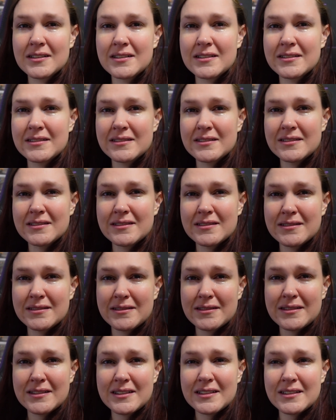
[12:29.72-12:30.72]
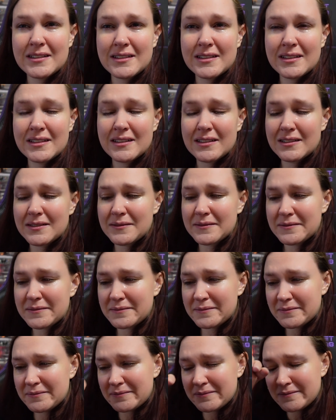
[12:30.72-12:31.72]

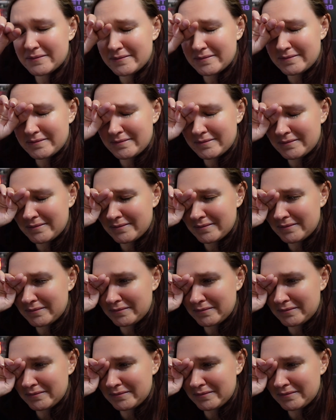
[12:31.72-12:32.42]
No one is speaking in this clip.